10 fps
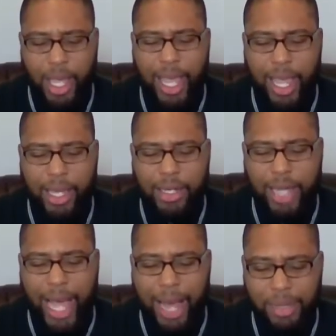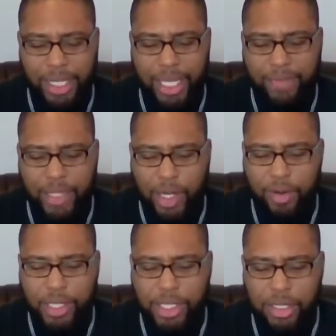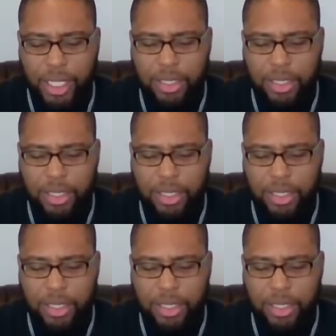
And I believe that not only